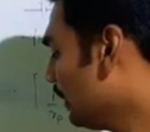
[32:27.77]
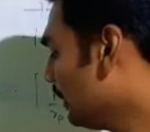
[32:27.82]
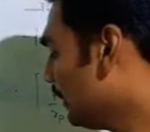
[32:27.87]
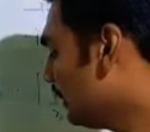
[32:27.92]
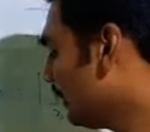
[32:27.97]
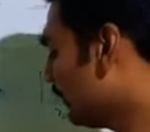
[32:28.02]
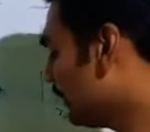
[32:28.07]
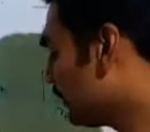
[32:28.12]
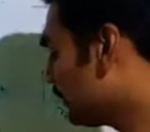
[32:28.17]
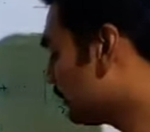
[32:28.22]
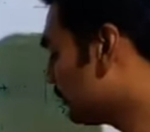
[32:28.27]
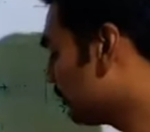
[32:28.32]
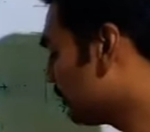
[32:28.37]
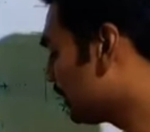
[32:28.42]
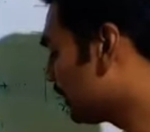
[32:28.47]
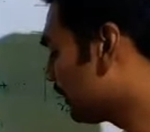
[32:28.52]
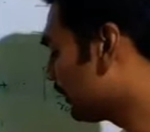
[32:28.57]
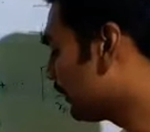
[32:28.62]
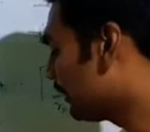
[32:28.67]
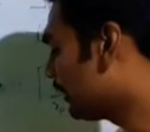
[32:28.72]
they should be
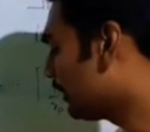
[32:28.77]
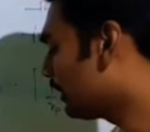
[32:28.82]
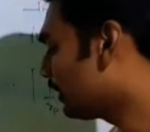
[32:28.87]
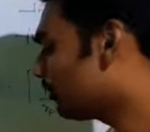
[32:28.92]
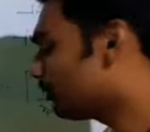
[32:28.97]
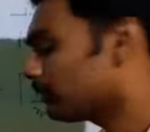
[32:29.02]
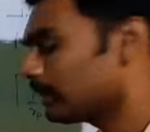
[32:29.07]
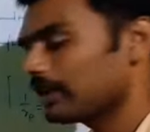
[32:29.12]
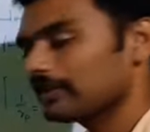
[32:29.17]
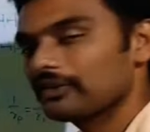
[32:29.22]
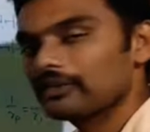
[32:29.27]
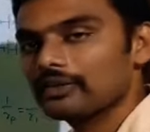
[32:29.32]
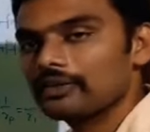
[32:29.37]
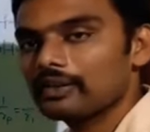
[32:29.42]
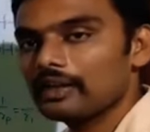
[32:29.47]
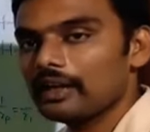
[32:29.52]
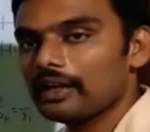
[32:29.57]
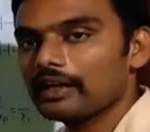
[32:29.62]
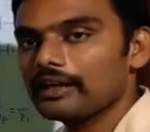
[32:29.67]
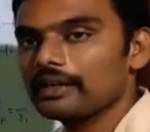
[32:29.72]
considered plus
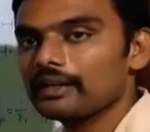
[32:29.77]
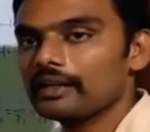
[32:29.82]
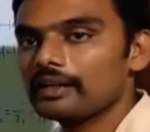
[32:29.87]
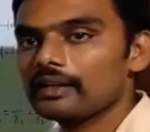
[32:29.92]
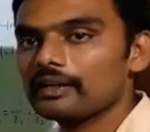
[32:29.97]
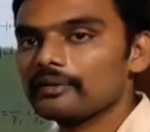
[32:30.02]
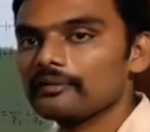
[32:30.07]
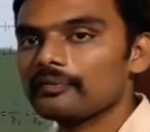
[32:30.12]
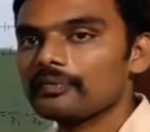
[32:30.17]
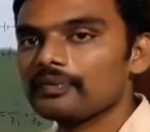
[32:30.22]
IR.